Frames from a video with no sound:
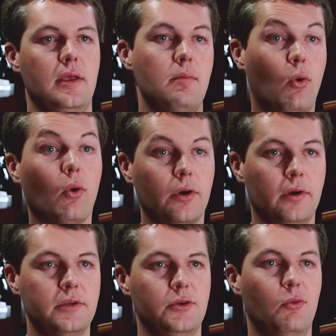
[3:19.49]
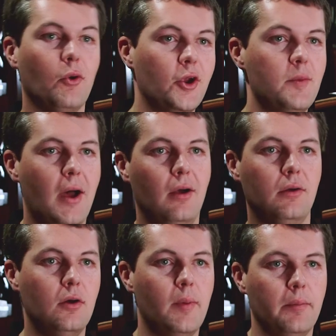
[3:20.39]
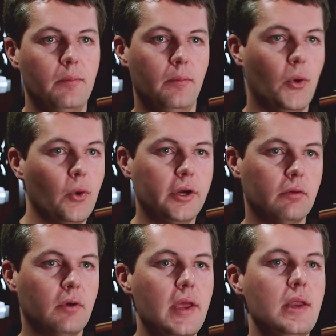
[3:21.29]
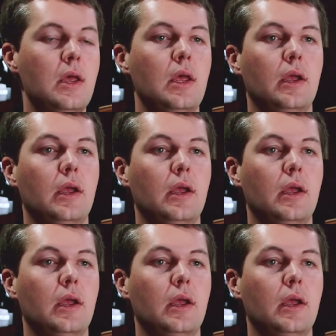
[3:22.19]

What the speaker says: important to worry about, oh, am I pouring it right?